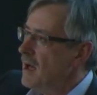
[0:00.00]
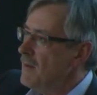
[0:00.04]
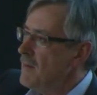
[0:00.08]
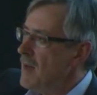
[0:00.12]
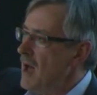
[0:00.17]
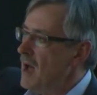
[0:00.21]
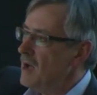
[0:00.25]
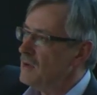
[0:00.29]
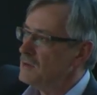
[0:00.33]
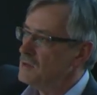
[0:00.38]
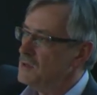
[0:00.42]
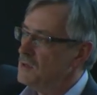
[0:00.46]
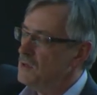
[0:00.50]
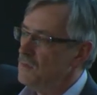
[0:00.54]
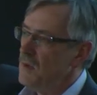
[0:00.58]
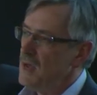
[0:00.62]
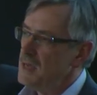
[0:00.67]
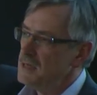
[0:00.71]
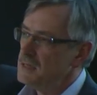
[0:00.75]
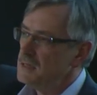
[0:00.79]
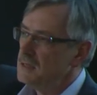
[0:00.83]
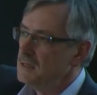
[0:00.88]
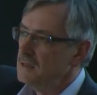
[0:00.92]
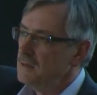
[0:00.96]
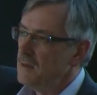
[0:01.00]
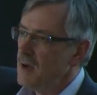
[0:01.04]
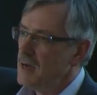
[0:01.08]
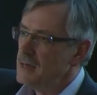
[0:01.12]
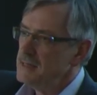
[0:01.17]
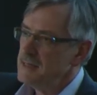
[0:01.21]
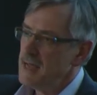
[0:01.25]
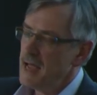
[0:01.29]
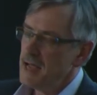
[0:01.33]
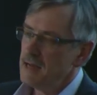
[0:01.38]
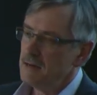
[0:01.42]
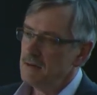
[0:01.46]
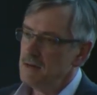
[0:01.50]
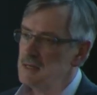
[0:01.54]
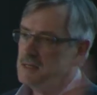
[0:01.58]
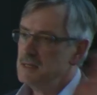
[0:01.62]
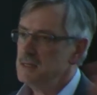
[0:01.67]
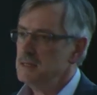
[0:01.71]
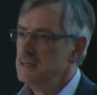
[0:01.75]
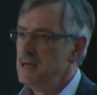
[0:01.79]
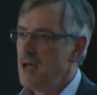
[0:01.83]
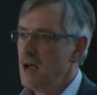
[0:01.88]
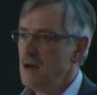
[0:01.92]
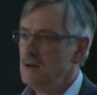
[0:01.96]
out to the west and the
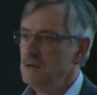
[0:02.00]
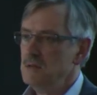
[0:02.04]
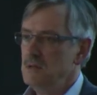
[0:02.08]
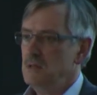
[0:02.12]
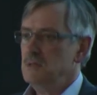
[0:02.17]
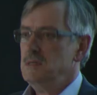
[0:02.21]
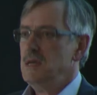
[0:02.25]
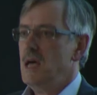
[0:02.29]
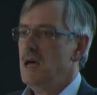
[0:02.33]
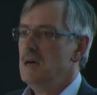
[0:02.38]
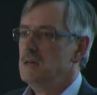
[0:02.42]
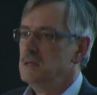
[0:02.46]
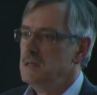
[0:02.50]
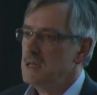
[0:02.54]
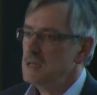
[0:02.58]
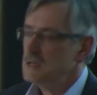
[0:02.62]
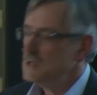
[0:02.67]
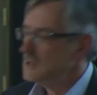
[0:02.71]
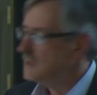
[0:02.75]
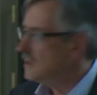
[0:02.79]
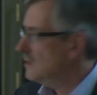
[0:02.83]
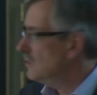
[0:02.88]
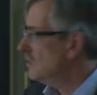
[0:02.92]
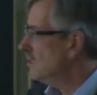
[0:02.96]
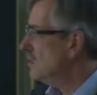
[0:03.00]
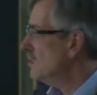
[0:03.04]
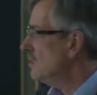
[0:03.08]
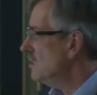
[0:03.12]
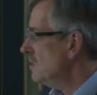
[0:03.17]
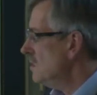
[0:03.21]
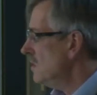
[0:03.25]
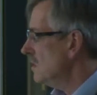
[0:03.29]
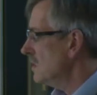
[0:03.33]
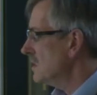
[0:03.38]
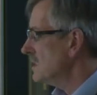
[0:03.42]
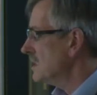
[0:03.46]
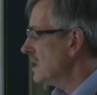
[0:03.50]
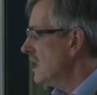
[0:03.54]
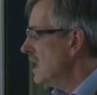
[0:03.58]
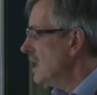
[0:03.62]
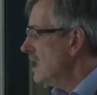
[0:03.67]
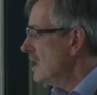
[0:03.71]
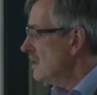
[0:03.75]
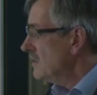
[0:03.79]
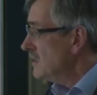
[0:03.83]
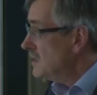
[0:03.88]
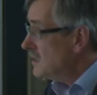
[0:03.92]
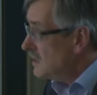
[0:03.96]
Waitakere's and down to the southeast and Hanua's.
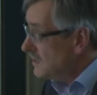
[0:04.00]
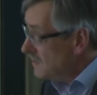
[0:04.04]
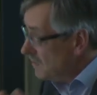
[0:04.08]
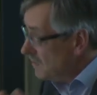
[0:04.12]
This